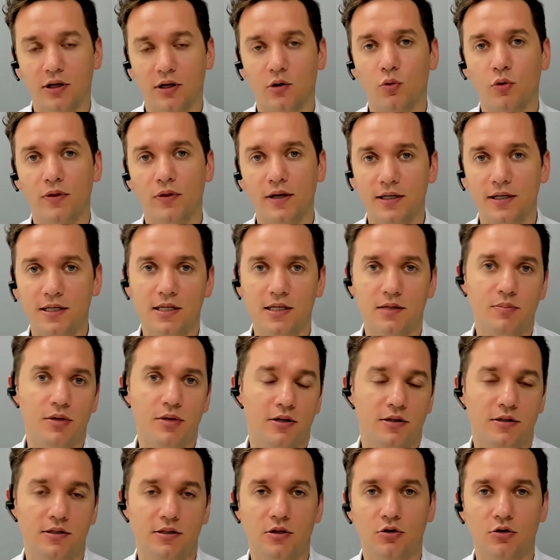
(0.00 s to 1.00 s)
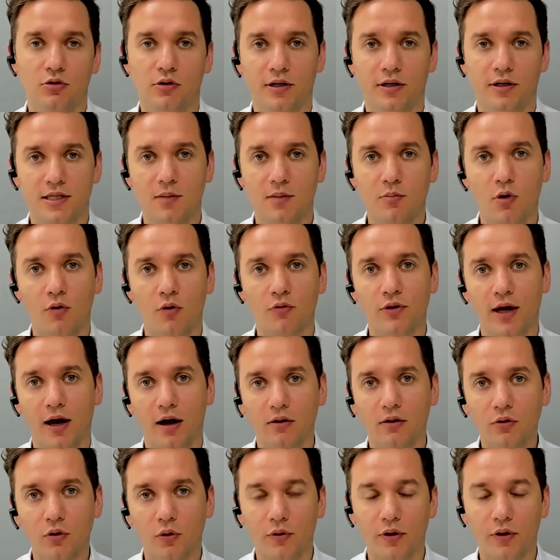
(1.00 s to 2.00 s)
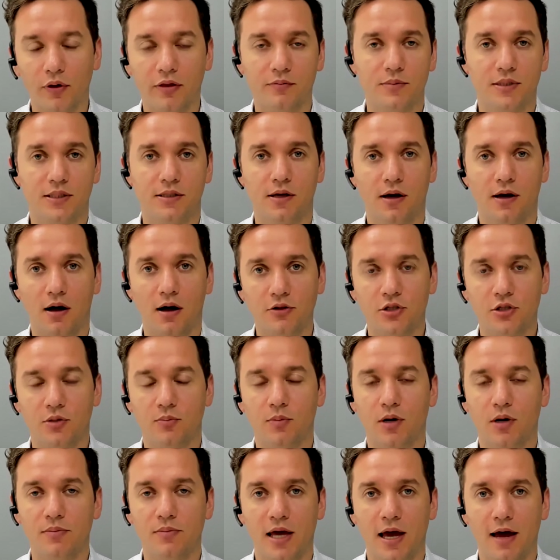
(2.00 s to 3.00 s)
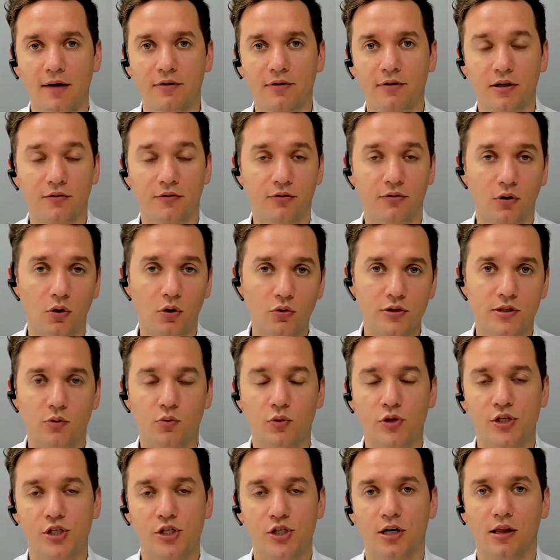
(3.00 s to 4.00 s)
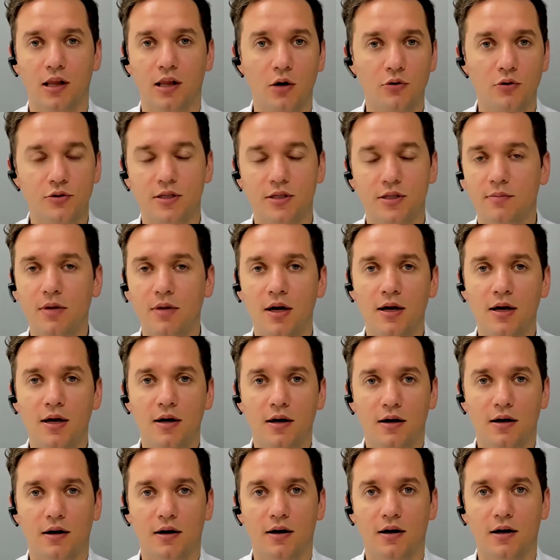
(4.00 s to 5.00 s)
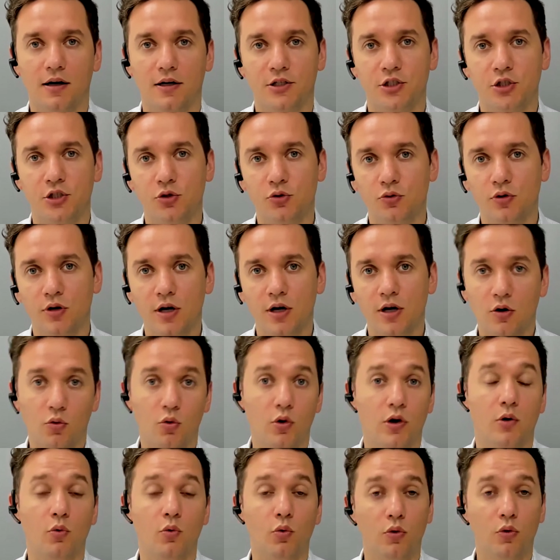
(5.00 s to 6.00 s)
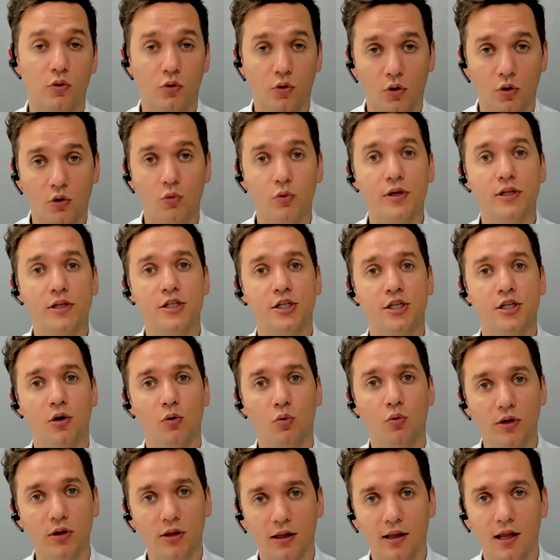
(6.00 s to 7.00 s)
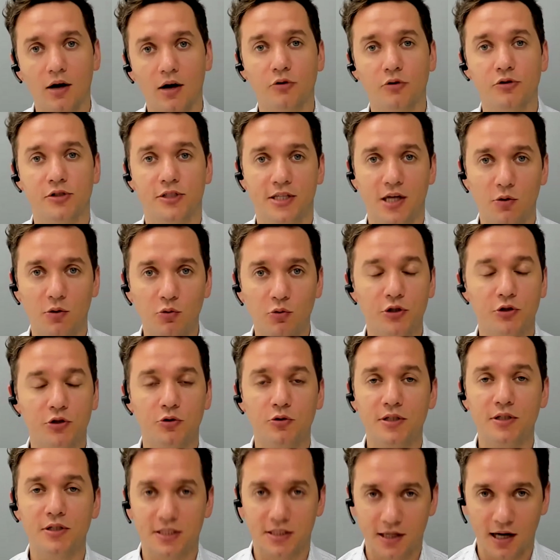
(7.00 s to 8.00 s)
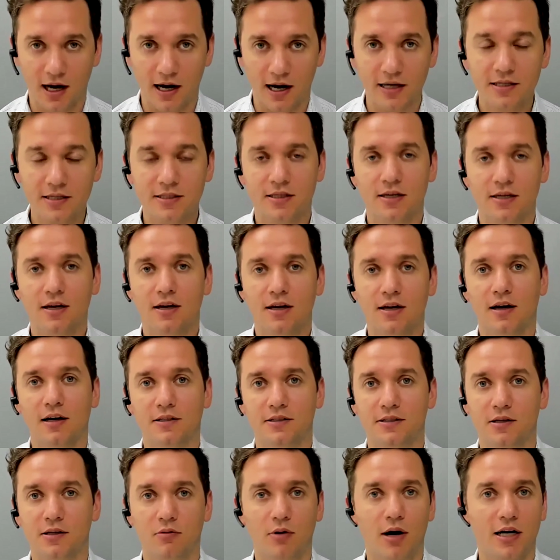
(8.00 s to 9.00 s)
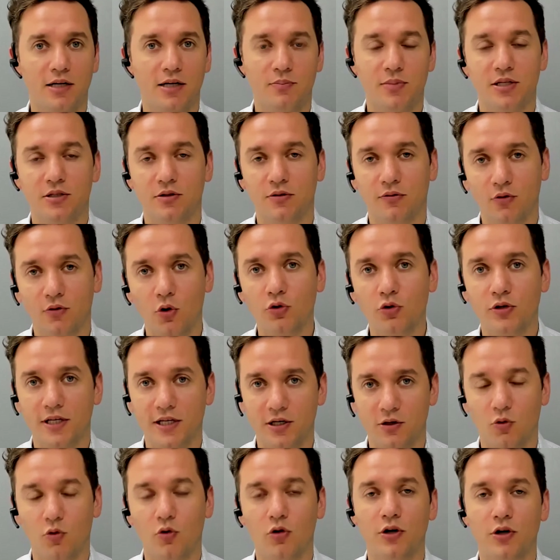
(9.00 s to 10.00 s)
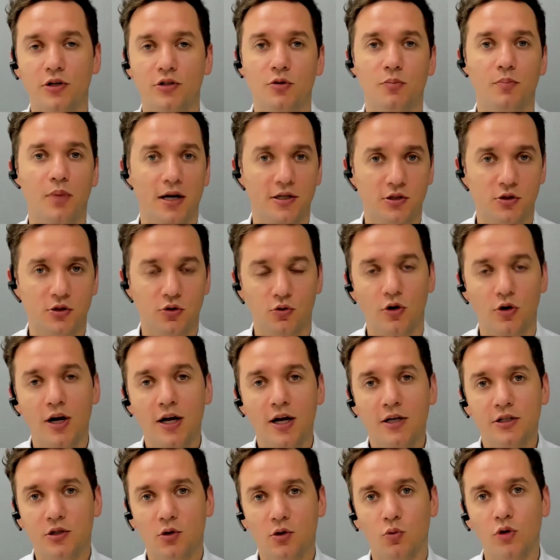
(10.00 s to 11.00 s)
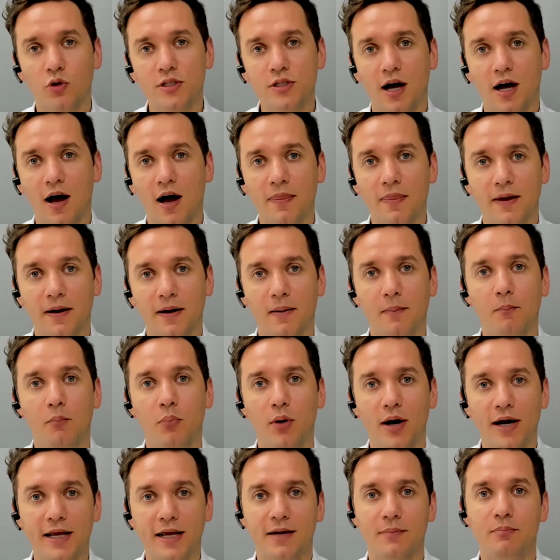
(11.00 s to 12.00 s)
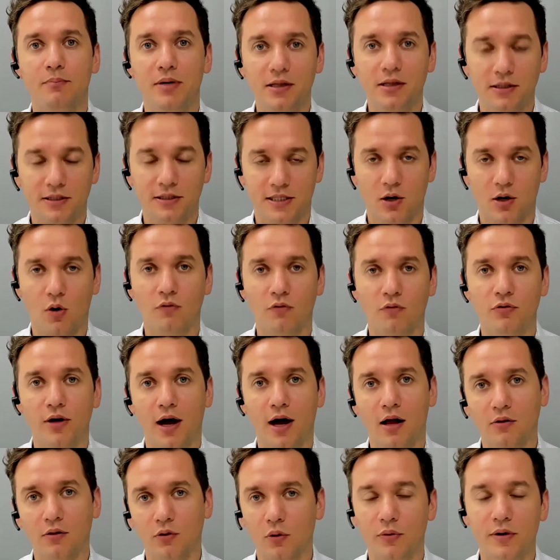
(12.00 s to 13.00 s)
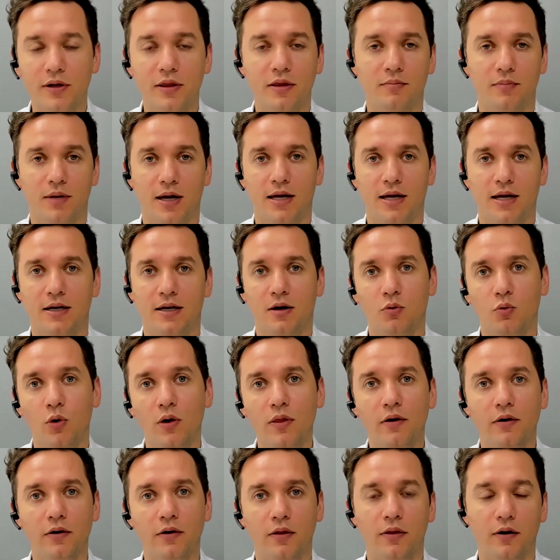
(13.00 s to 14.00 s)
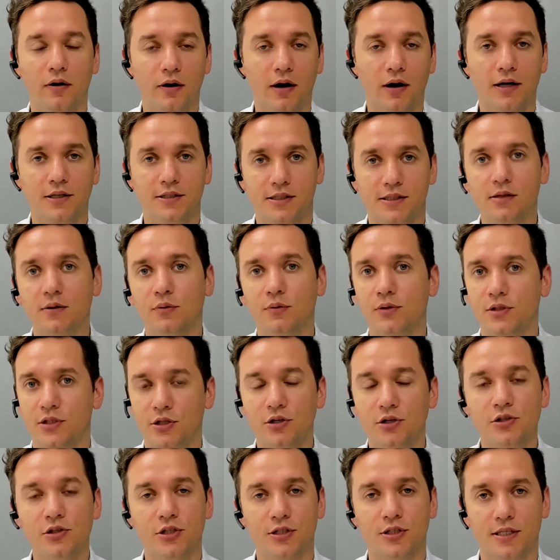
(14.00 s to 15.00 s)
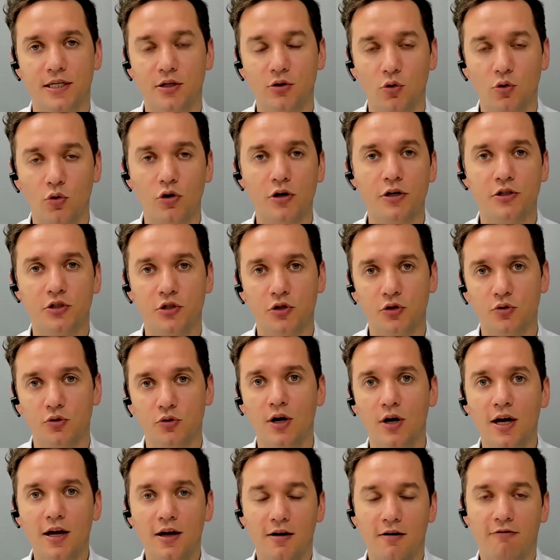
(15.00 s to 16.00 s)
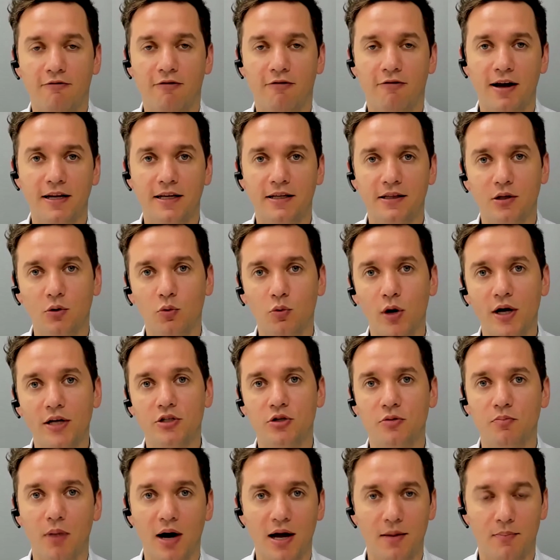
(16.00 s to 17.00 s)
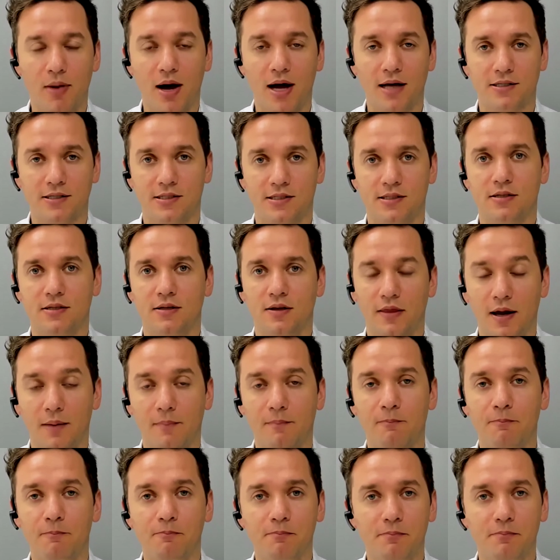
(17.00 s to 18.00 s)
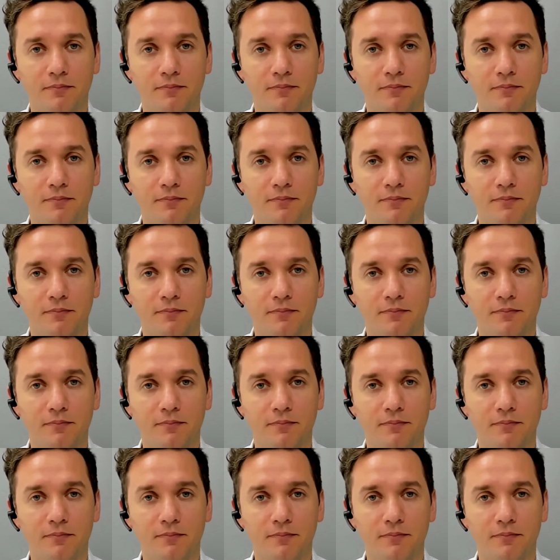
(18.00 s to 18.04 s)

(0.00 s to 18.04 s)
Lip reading: what they need? Because, some of the algorithms, they also might be having flaws, which allows them or which will allow someone to disguise as the right piece of code in order to pass through. So what are the breakability of the algorithm, and whether there are still researches in order to finding the way to bypass them?